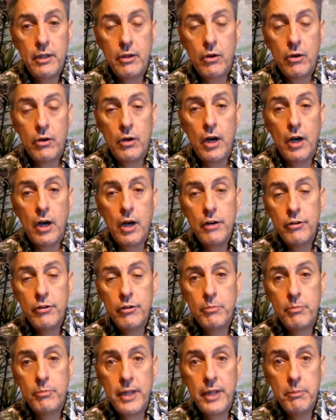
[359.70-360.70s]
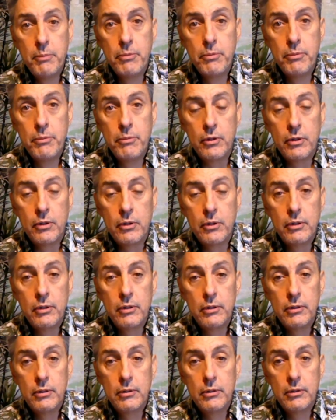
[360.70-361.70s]
or 100 people
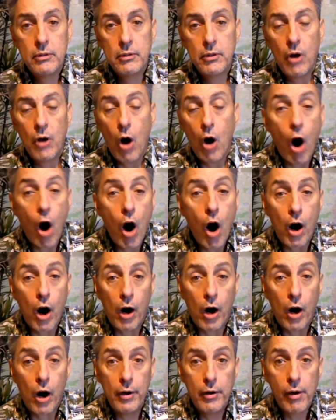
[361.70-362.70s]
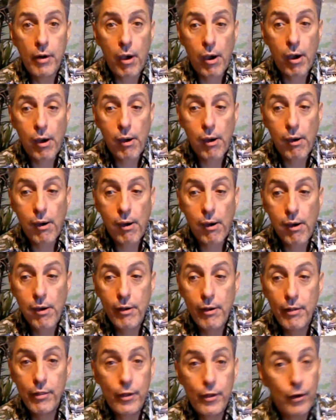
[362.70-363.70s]
are
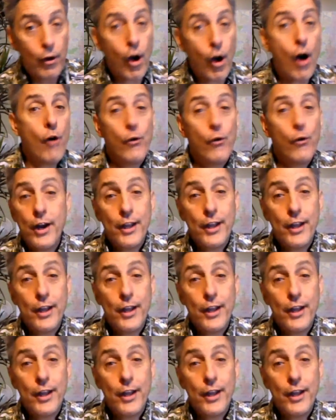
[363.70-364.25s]
that are already